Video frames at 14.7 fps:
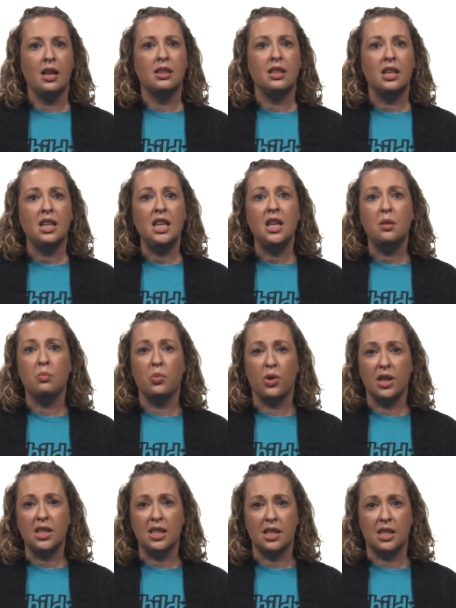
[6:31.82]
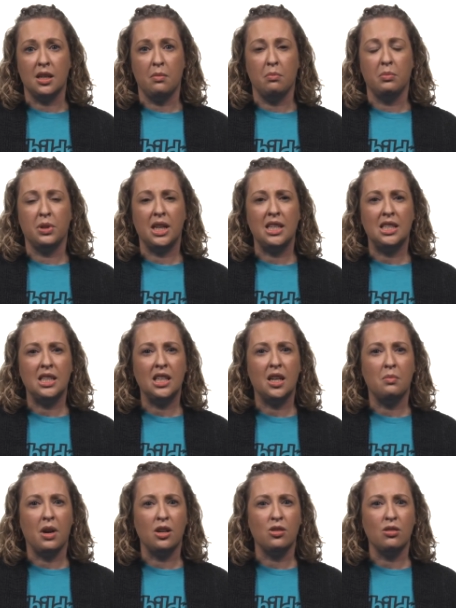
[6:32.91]
Then he imprisoned him, placing
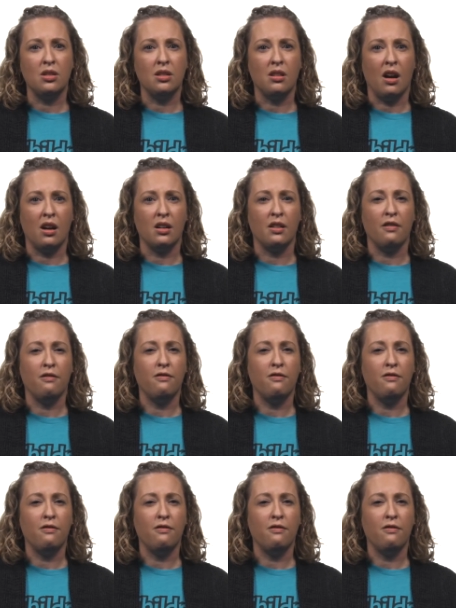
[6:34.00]
him under the guard of